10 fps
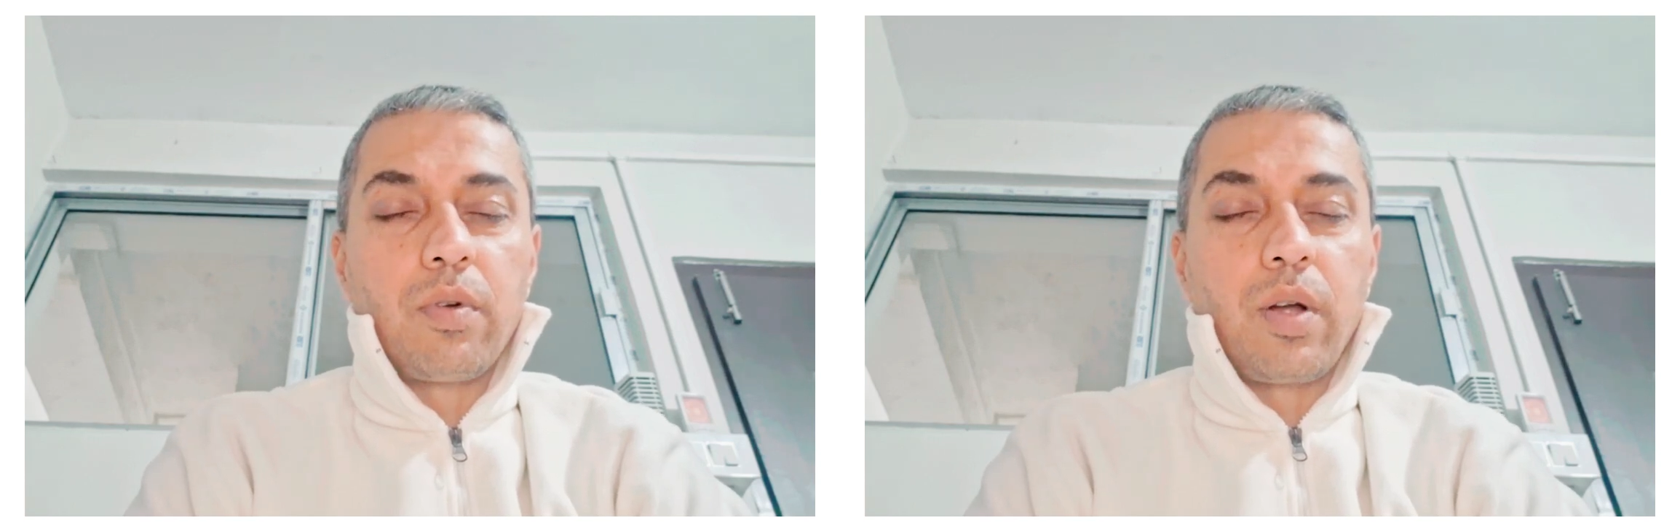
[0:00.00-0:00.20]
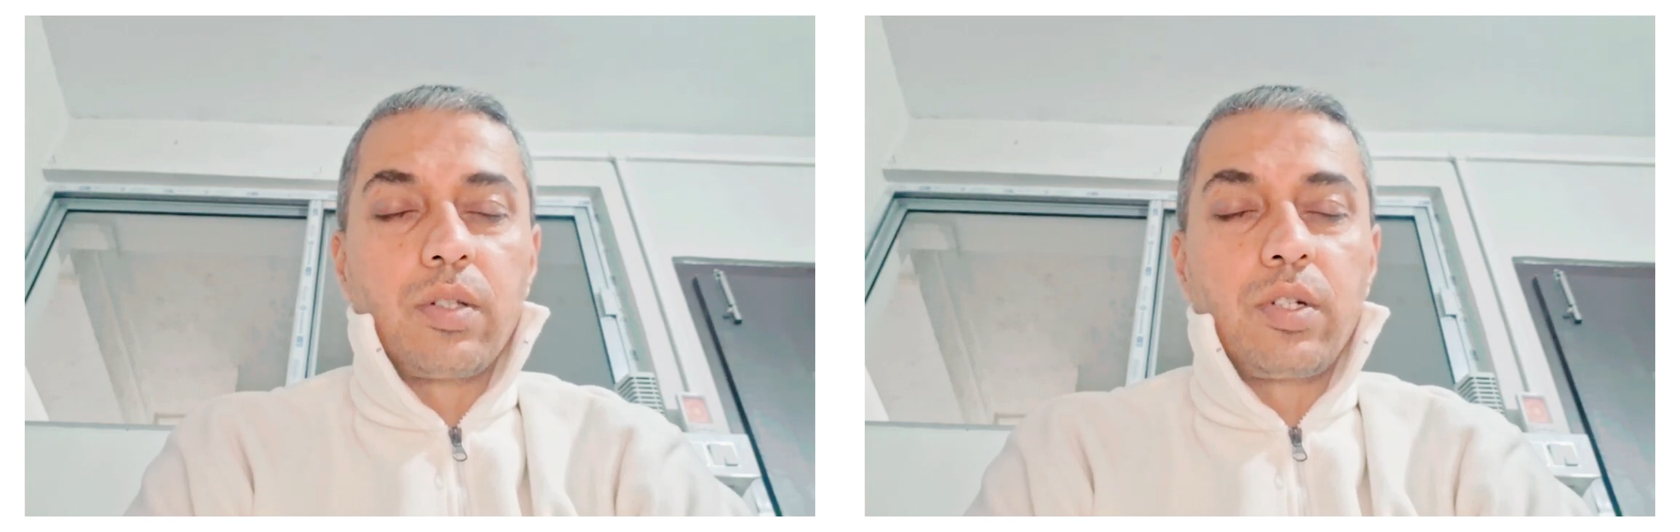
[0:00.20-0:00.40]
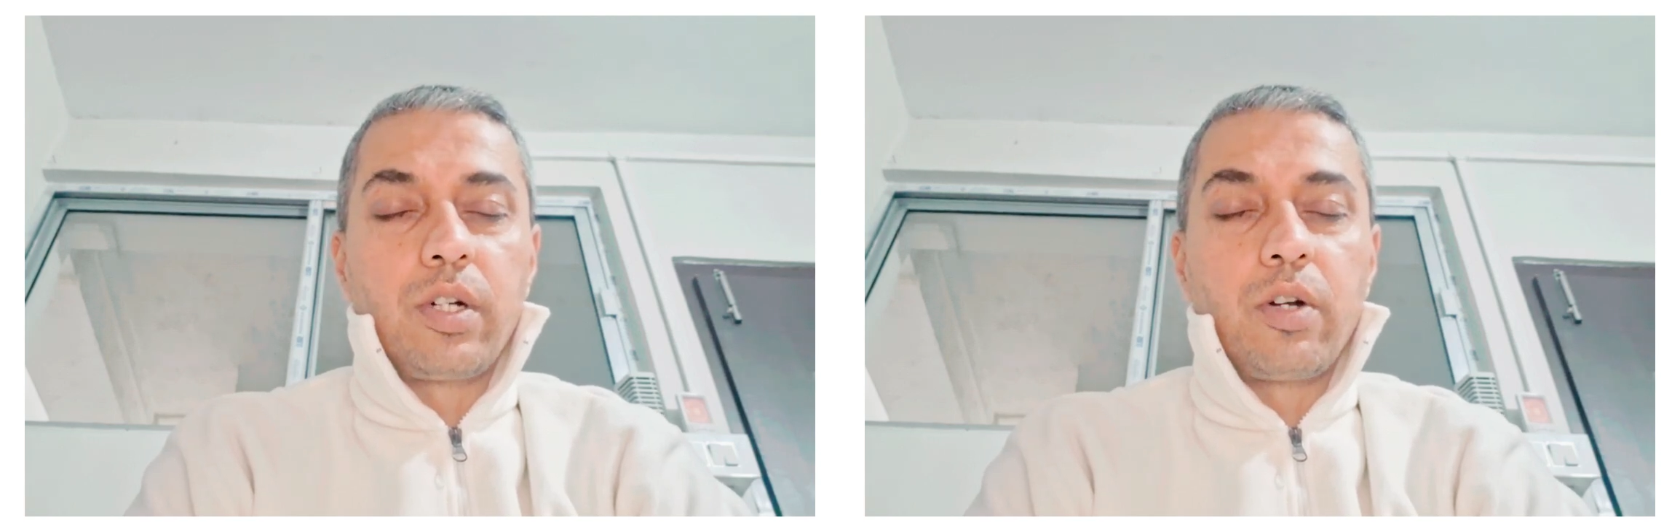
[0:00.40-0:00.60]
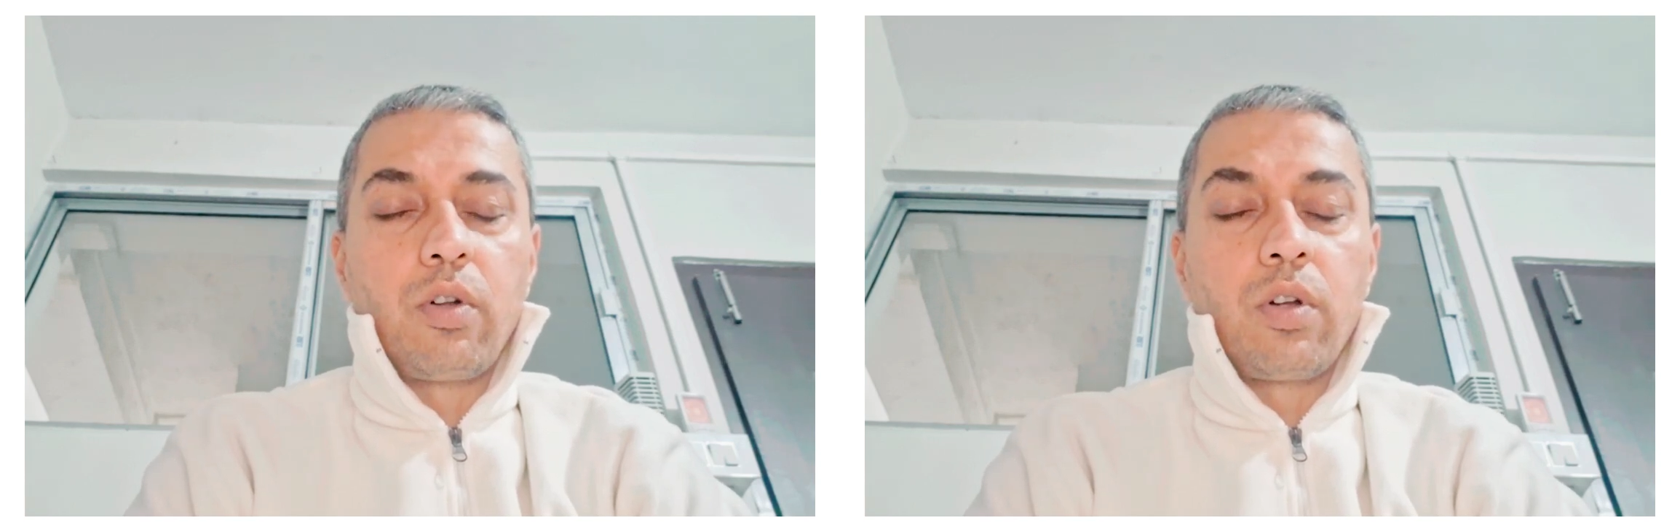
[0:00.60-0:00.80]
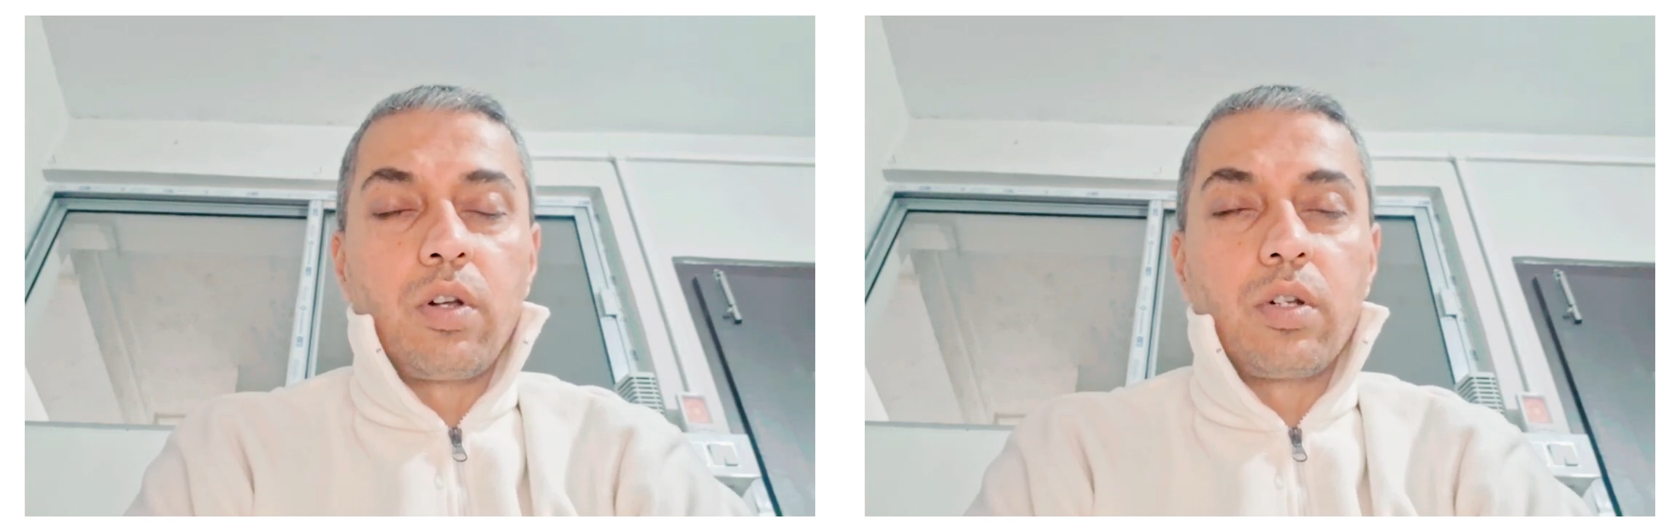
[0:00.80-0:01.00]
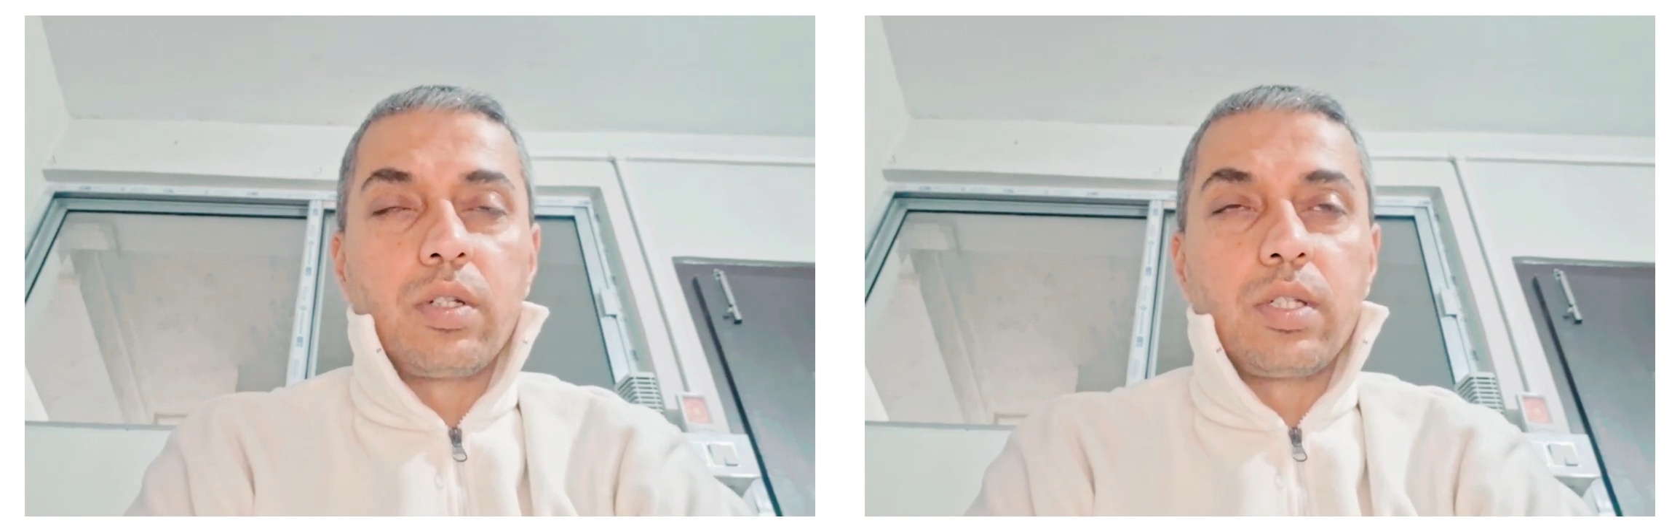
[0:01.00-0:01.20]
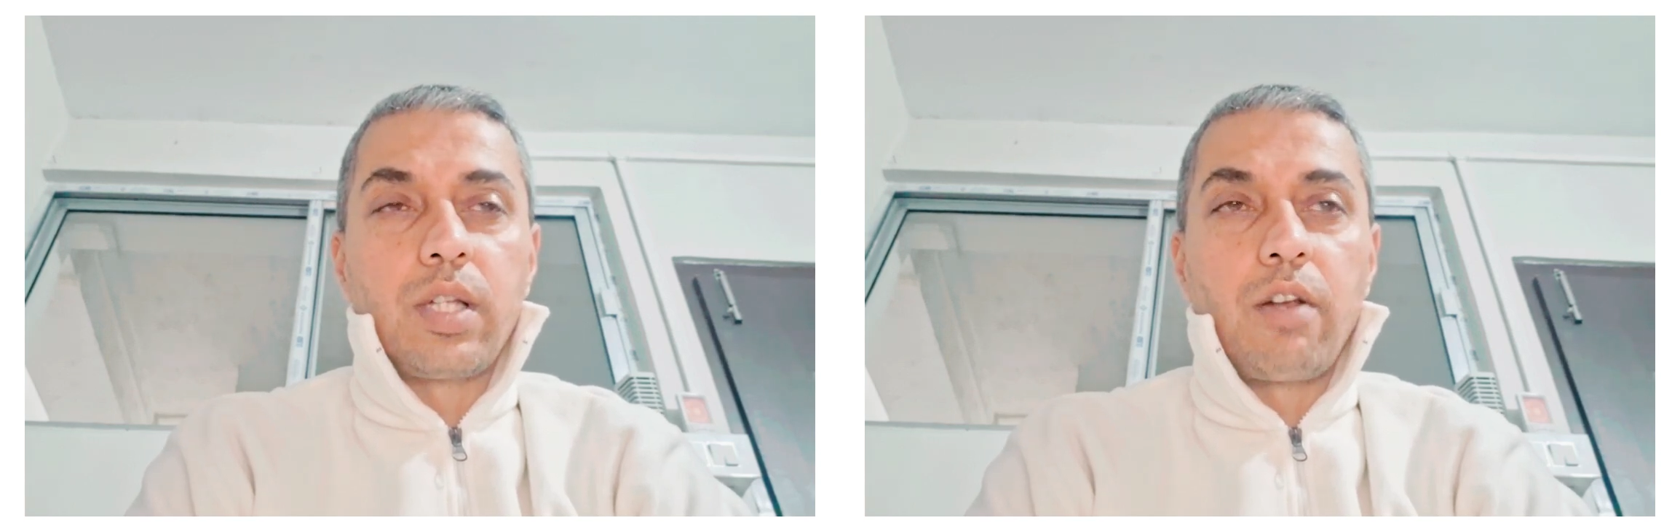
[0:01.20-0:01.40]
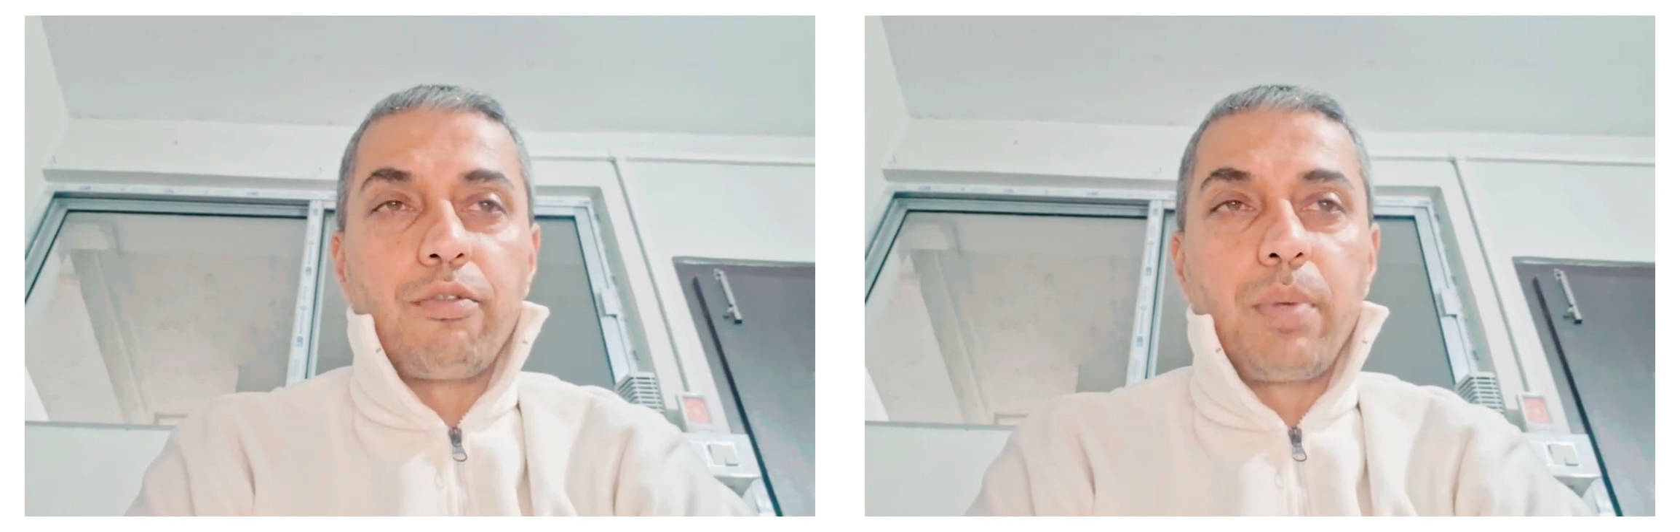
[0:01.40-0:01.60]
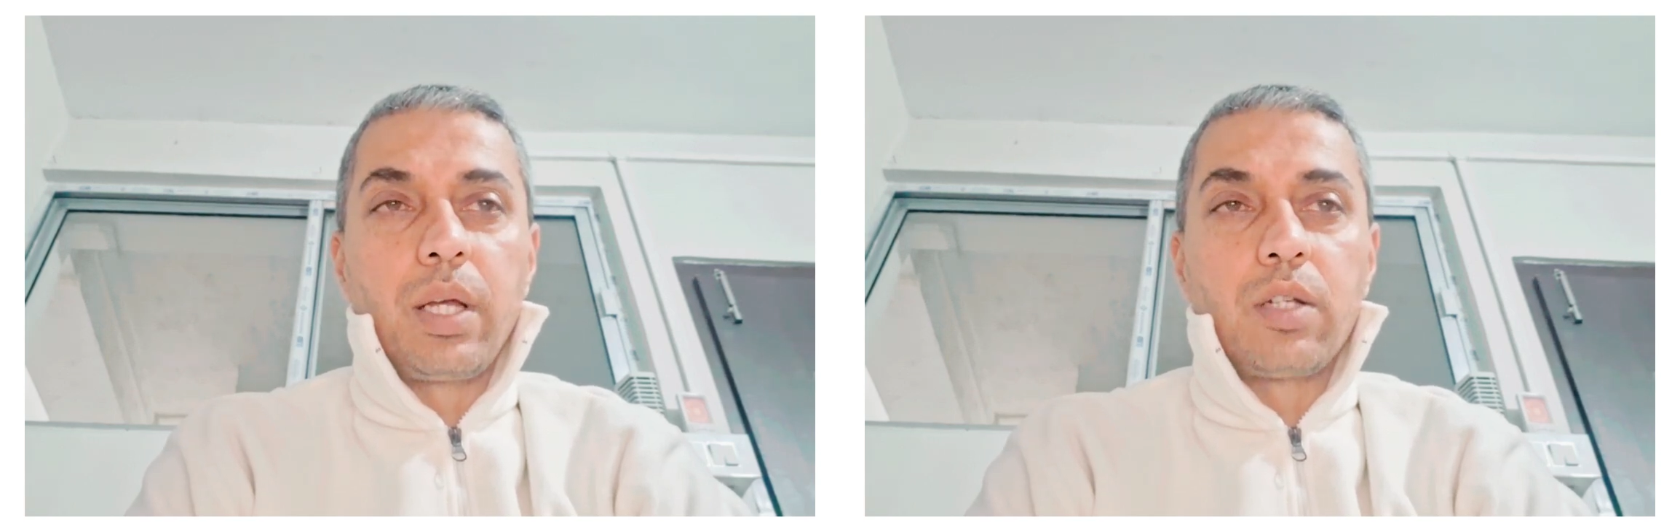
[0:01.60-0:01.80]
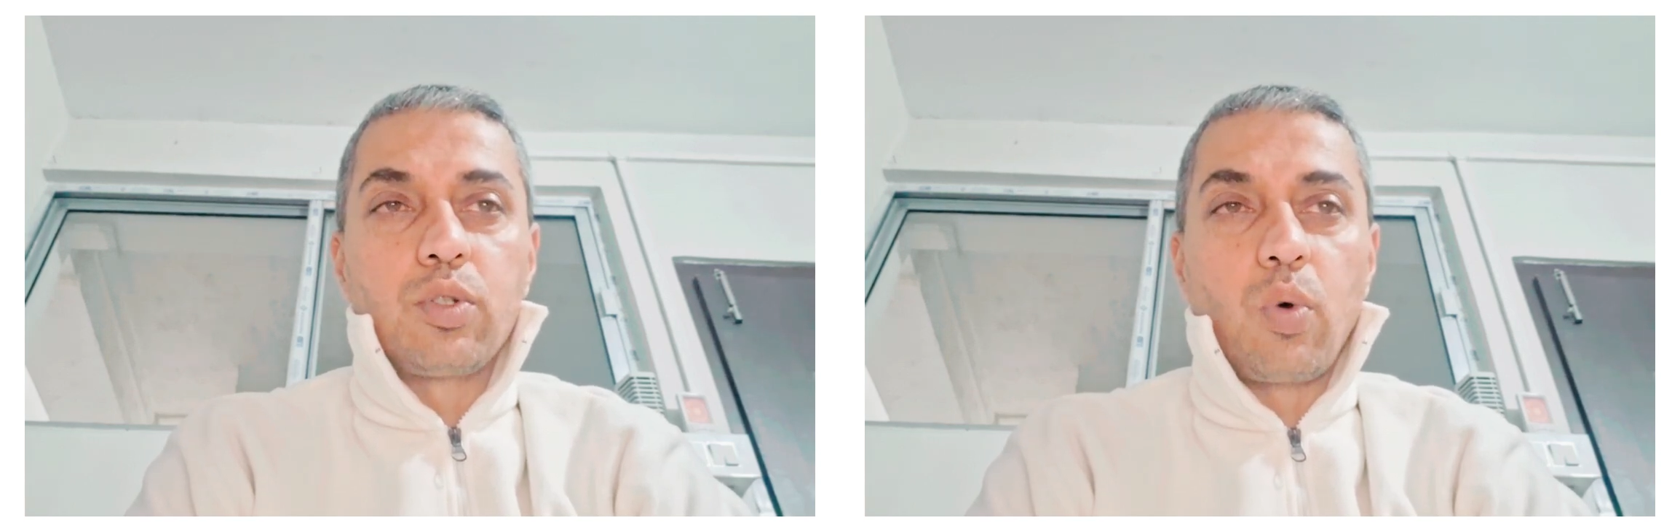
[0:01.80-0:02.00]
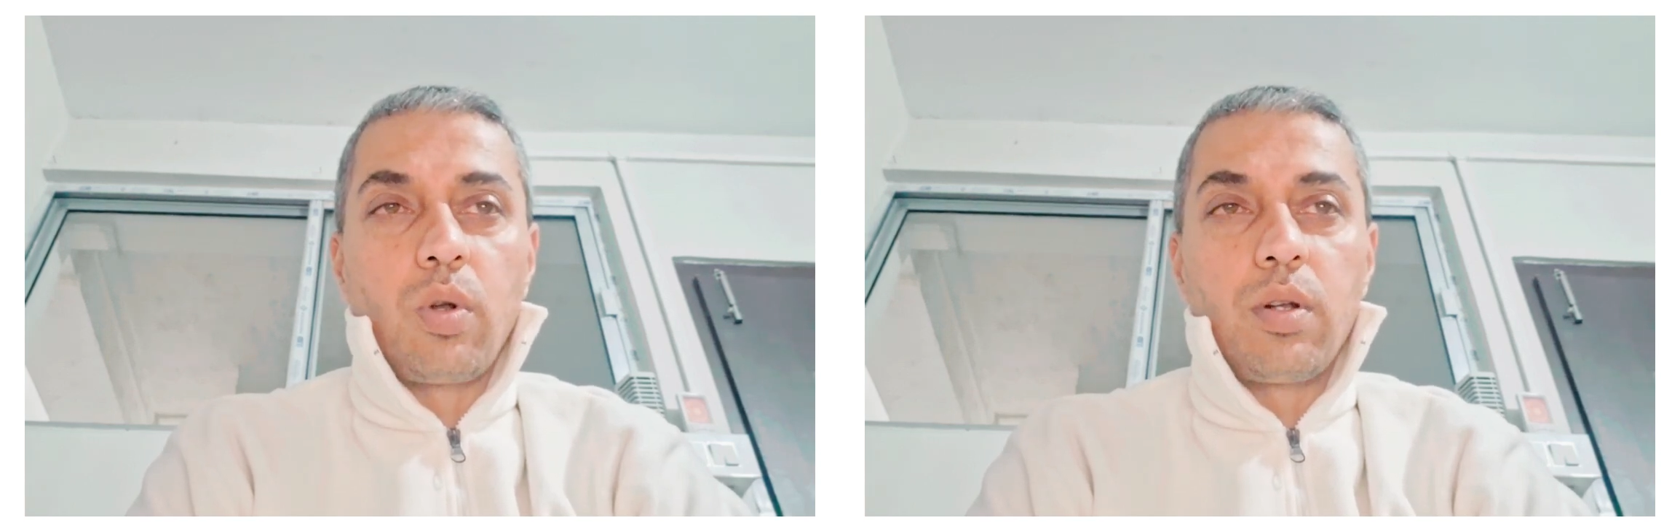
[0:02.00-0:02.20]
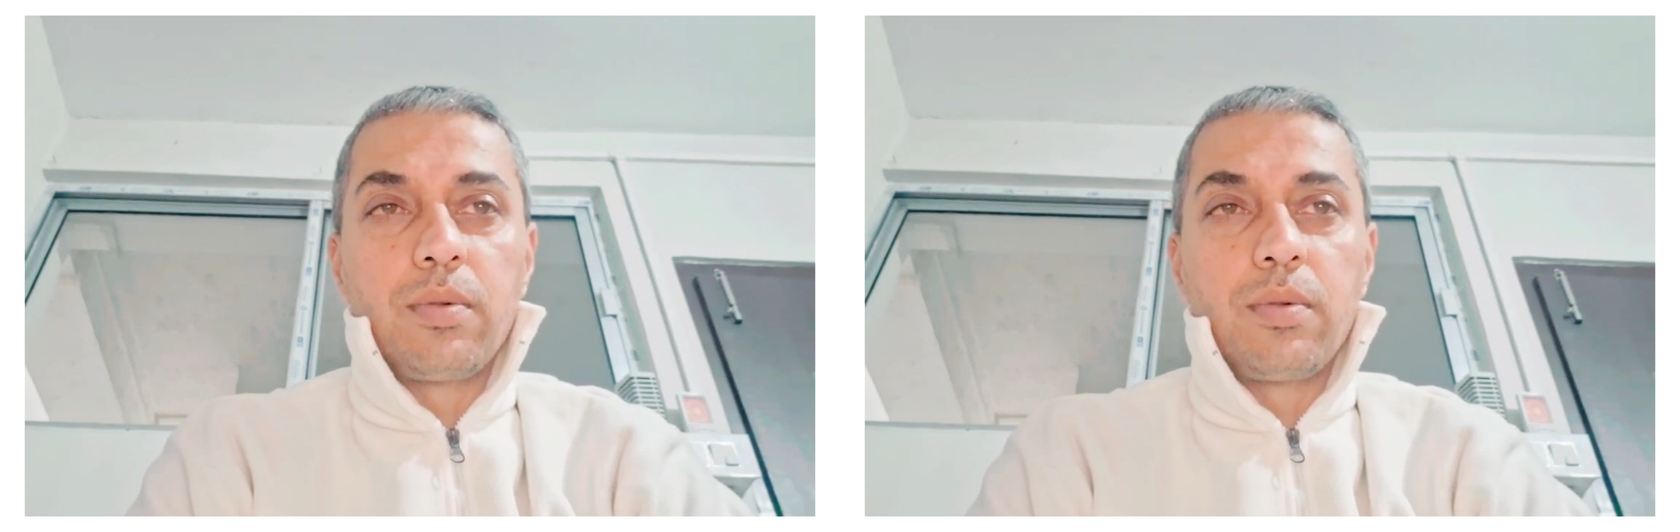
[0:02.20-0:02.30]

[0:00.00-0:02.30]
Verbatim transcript: Concentrate on self being a soul.